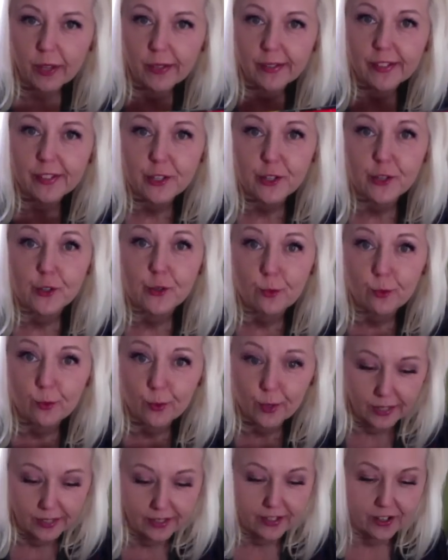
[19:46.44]
This is
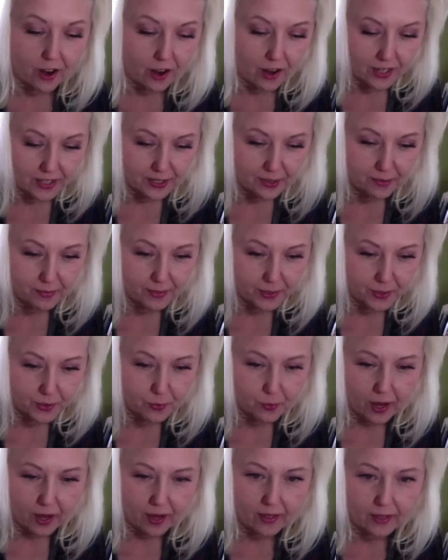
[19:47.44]
really awesome as
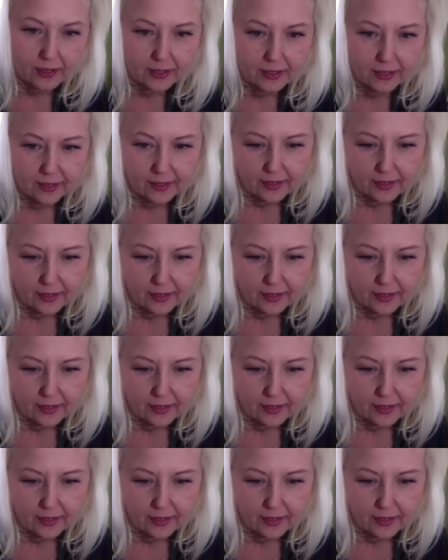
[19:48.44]
well.